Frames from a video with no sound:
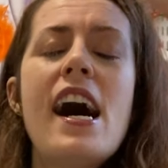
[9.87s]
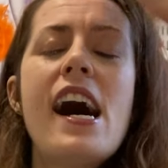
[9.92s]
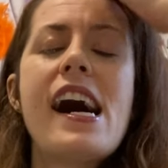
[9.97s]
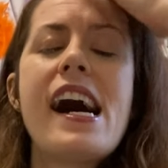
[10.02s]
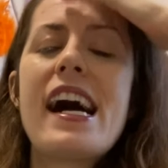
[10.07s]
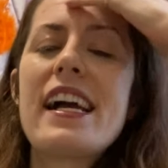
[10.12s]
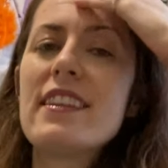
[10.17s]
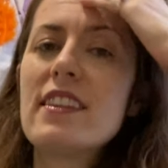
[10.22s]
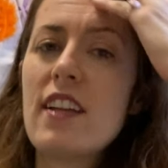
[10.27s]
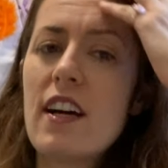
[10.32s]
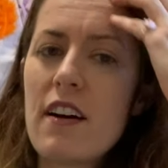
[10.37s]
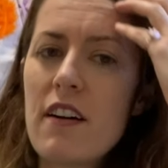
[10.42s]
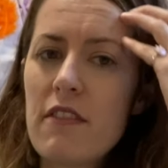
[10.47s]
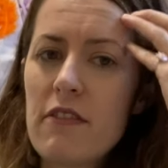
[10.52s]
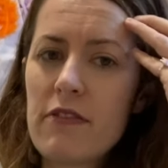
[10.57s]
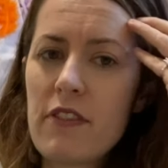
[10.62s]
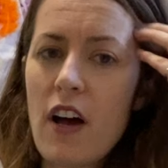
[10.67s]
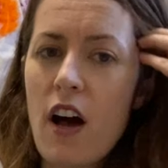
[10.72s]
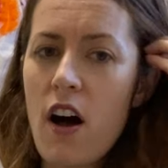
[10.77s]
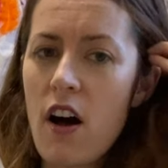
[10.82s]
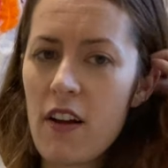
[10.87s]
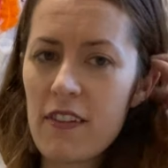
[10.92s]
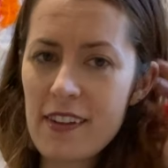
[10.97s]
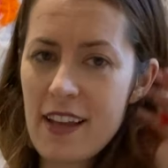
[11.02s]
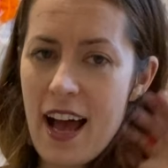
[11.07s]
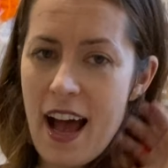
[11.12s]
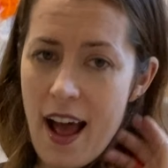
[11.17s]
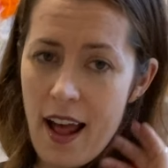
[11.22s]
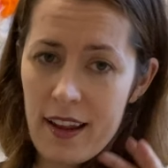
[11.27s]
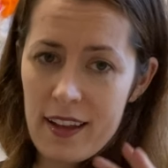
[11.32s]
I love all the
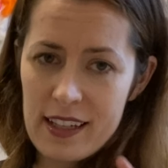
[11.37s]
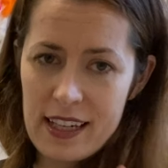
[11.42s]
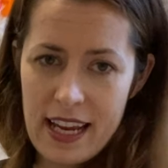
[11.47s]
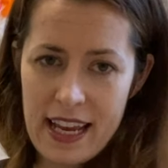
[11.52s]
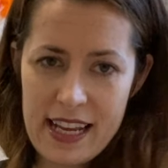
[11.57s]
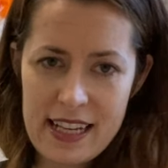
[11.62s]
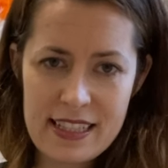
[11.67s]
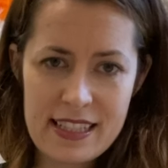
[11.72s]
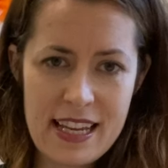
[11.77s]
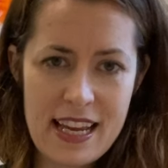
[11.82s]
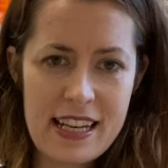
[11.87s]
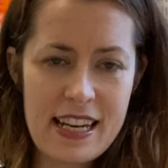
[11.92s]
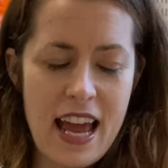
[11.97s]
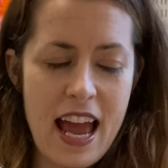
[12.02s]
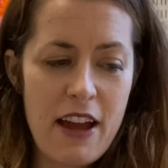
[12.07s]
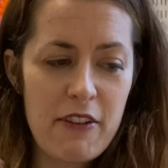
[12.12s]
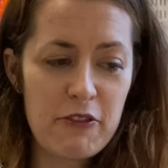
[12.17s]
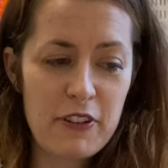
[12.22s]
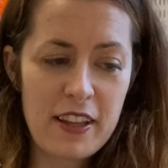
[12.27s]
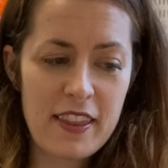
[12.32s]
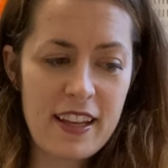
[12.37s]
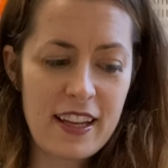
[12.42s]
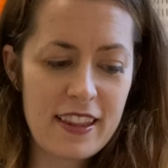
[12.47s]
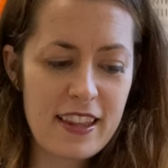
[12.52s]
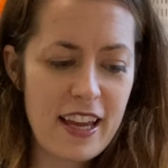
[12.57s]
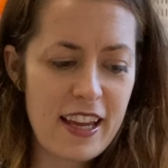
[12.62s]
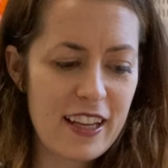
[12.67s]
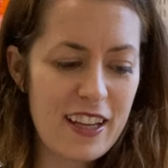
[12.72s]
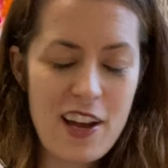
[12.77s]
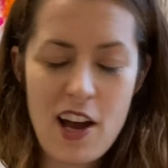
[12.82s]
holidays and everything
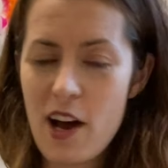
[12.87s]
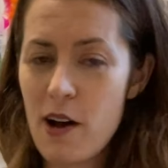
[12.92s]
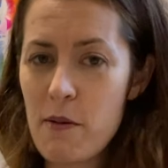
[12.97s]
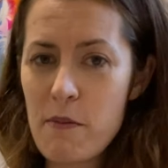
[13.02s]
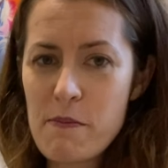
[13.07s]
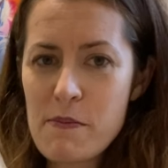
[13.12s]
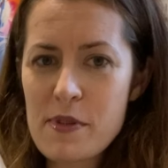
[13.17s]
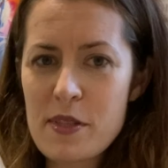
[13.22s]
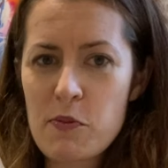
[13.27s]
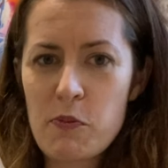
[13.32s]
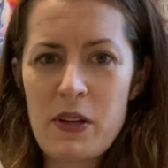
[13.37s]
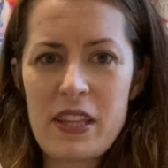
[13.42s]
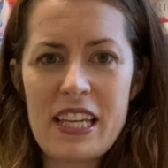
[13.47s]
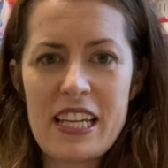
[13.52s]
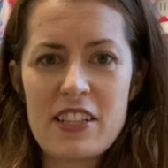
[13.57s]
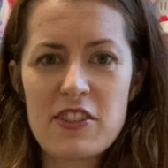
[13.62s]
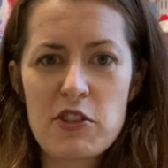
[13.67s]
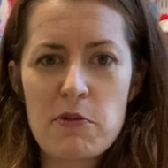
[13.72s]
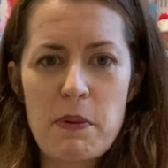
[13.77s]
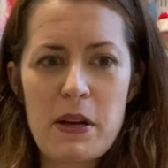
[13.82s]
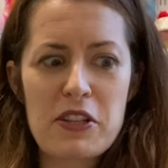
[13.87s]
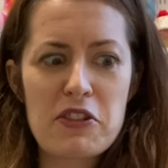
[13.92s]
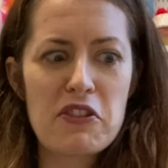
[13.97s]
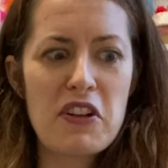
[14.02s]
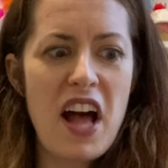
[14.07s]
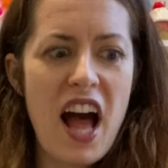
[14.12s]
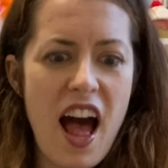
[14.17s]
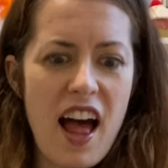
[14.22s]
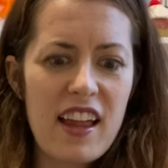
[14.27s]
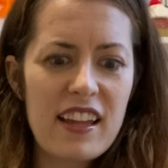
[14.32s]
that comes with each special
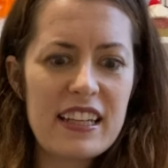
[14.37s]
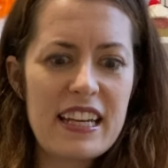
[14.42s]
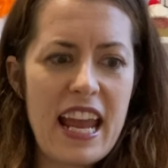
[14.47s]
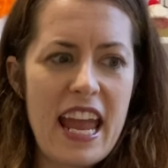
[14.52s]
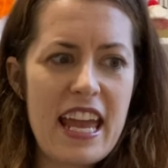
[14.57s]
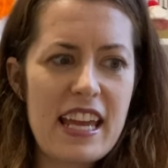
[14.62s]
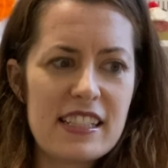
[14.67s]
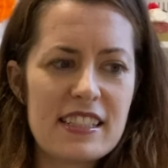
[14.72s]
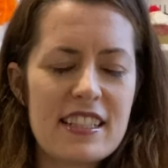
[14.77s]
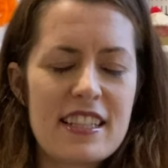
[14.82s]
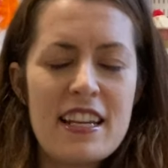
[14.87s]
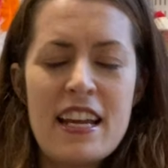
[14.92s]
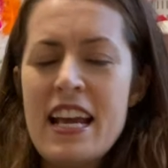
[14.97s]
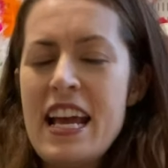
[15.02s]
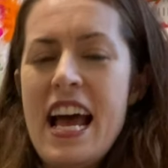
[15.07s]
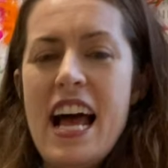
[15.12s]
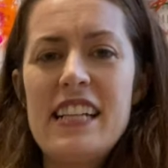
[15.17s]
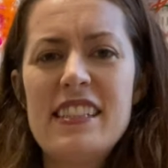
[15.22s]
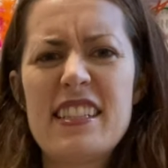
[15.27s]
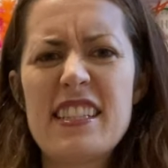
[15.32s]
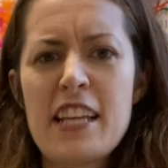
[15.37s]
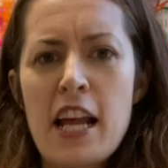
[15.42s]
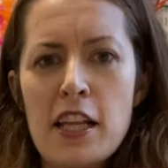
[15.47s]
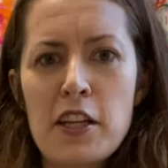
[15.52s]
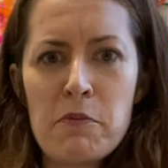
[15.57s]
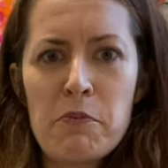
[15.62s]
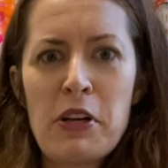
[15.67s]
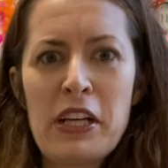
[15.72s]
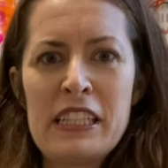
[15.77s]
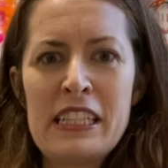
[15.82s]
holiday and
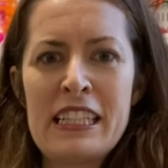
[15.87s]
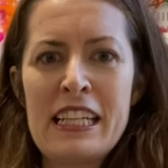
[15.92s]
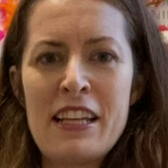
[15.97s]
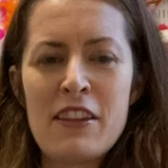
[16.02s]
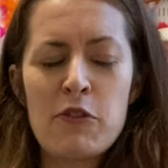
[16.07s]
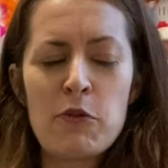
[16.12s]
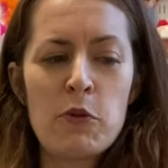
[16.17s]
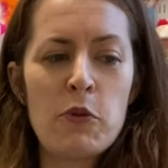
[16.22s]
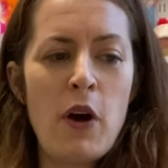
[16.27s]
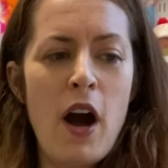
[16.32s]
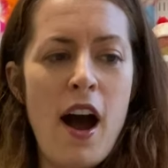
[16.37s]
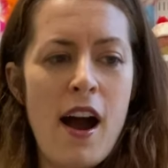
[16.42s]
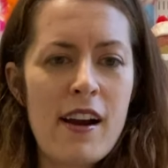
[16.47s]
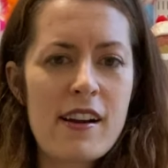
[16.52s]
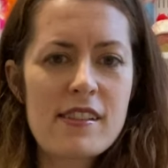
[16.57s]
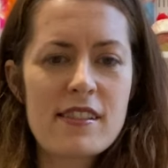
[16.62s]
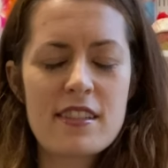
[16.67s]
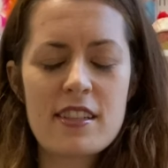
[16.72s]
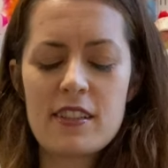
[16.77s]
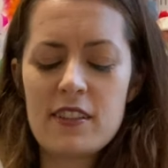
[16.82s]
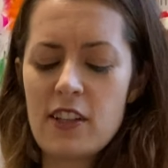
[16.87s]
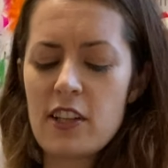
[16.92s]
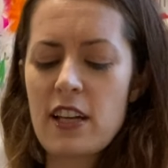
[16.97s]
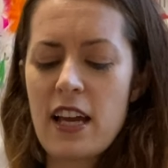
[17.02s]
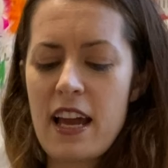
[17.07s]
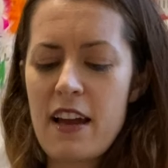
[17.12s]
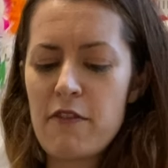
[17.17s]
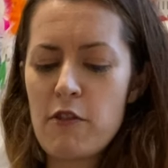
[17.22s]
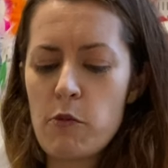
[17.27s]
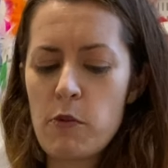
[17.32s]
celebrating it through art. Look, I
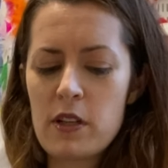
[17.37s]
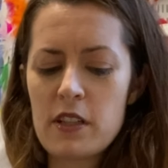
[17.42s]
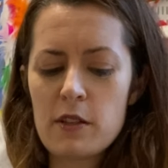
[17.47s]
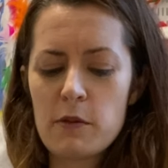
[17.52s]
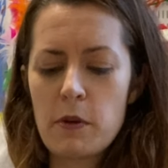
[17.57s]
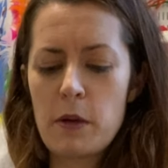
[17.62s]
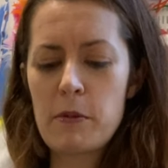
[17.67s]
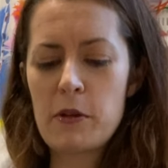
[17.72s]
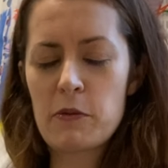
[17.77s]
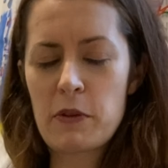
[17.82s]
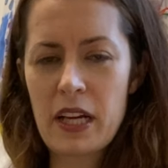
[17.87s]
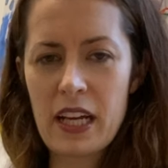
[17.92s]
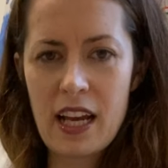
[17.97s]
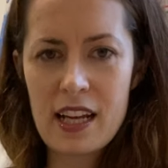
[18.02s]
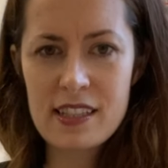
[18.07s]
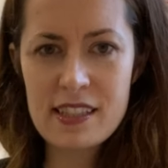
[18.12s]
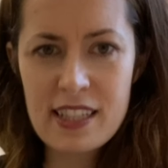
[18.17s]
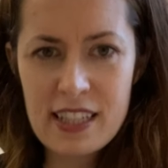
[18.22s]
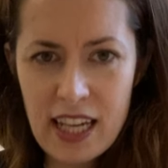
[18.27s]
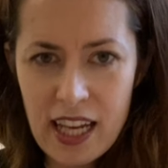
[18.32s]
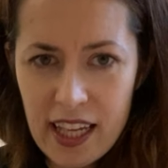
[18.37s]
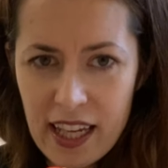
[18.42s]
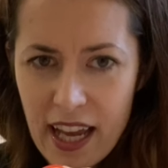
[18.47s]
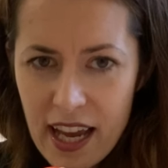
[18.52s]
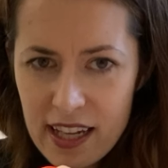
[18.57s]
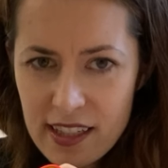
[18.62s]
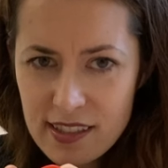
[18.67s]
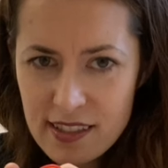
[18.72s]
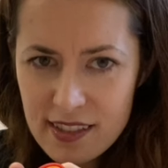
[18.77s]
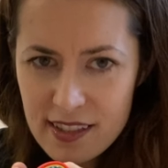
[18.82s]
have a Wonder Woman ring on today,
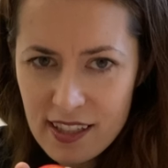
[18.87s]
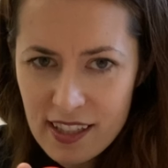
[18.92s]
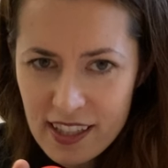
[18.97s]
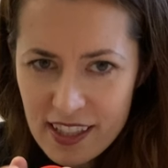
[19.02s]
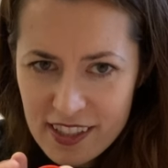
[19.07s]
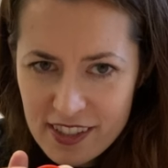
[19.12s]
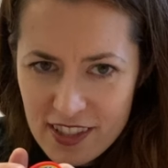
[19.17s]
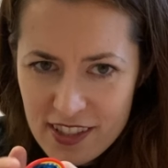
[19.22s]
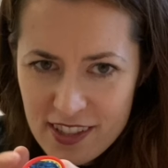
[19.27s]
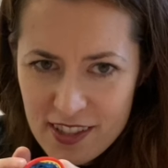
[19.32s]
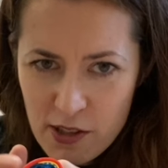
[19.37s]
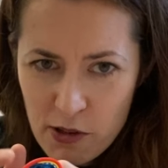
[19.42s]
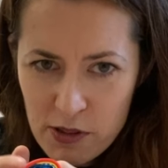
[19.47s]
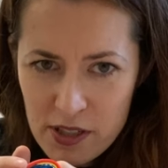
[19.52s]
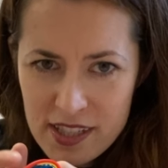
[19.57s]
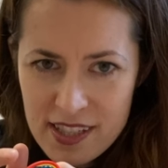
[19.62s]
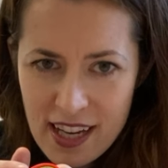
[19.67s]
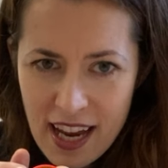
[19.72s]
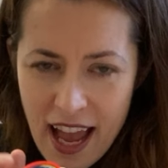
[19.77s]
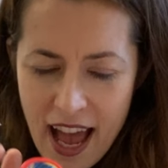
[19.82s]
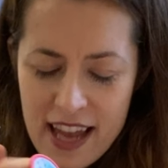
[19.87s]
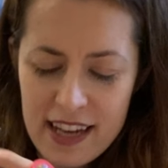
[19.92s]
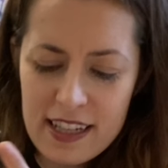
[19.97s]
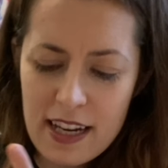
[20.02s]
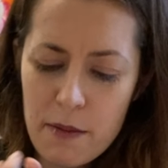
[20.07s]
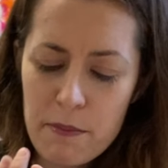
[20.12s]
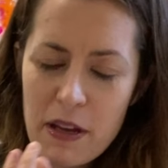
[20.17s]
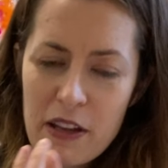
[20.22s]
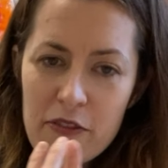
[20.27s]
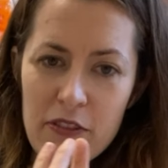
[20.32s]
guys. I just noticed I had it
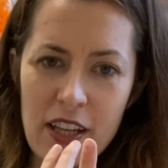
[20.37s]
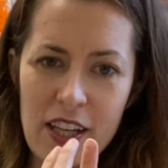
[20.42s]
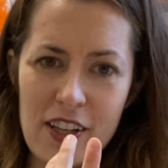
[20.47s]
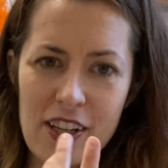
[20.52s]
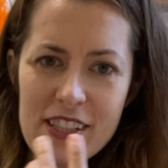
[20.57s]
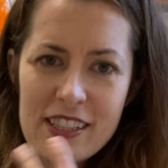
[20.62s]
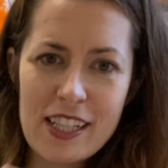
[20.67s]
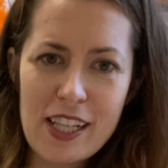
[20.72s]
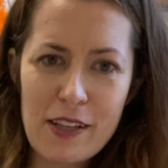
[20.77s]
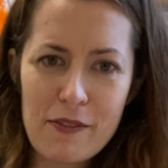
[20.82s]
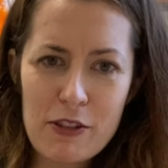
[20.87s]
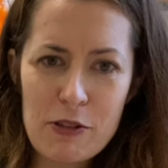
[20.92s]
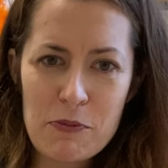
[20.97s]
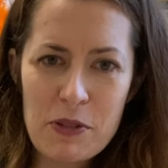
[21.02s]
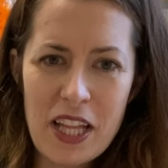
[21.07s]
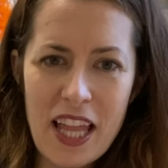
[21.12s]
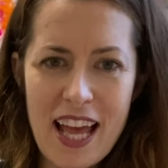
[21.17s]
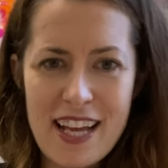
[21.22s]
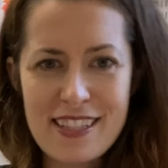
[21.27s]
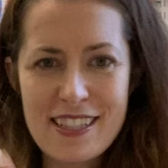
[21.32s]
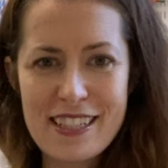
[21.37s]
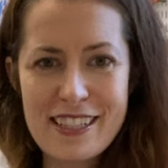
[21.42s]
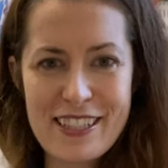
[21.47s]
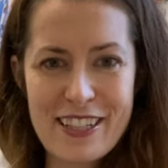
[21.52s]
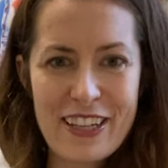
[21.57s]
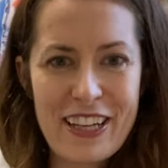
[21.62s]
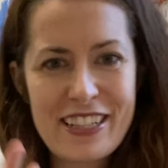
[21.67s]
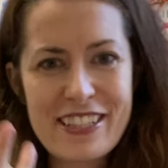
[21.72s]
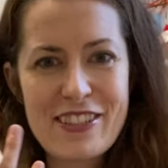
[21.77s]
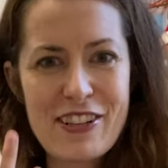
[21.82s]
on my finger. I didn't even realize it
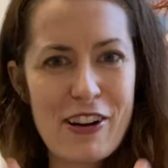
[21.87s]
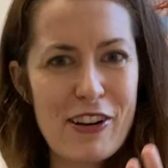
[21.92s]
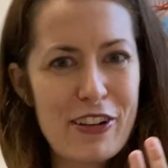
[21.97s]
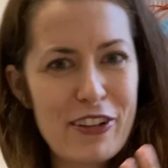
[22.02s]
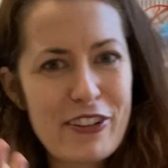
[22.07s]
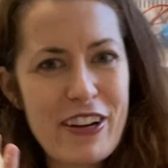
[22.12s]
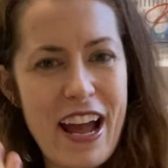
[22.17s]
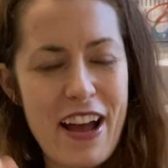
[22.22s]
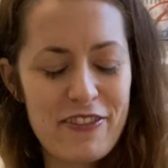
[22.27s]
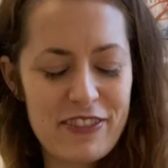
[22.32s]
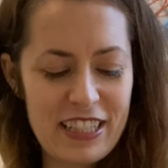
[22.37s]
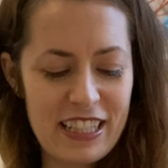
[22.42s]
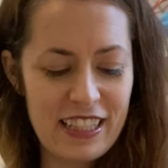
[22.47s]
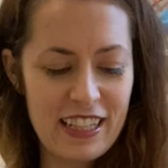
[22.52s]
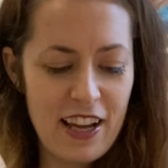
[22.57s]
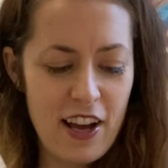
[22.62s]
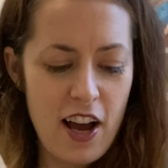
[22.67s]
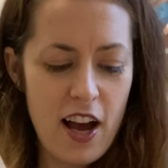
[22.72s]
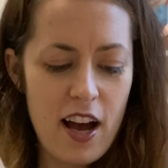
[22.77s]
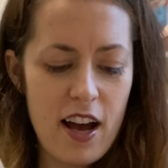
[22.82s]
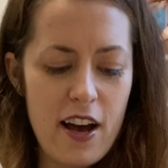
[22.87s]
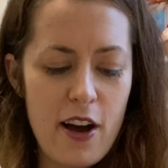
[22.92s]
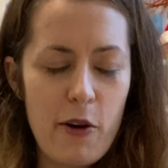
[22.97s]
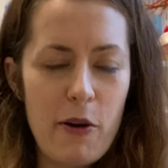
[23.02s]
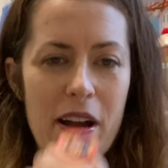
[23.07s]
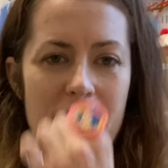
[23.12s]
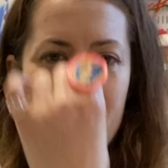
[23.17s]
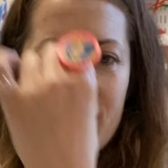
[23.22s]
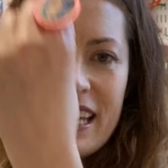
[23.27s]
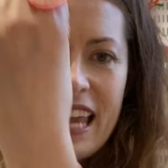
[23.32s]
till I started crafting. Oh,
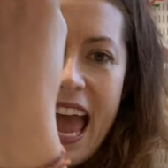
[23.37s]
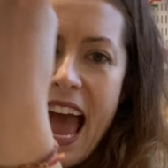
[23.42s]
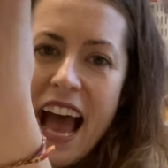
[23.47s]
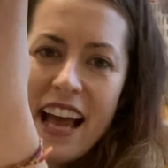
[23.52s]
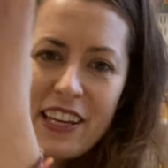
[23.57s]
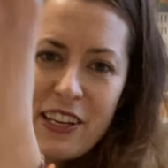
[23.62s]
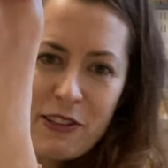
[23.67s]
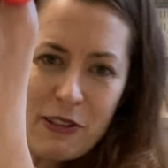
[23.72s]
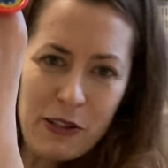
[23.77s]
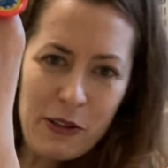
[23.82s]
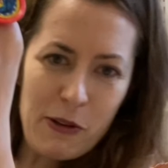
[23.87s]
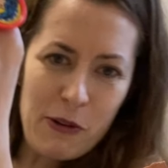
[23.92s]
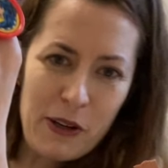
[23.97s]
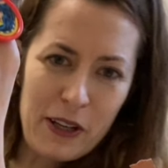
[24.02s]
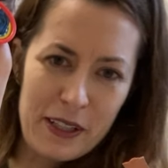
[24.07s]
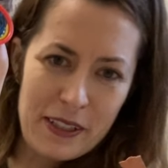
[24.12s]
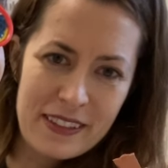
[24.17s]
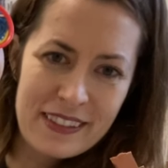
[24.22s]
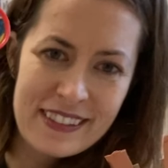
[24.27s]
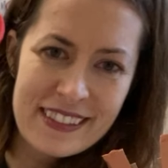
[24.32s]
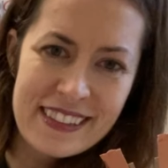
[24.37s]
and a cat unicorn.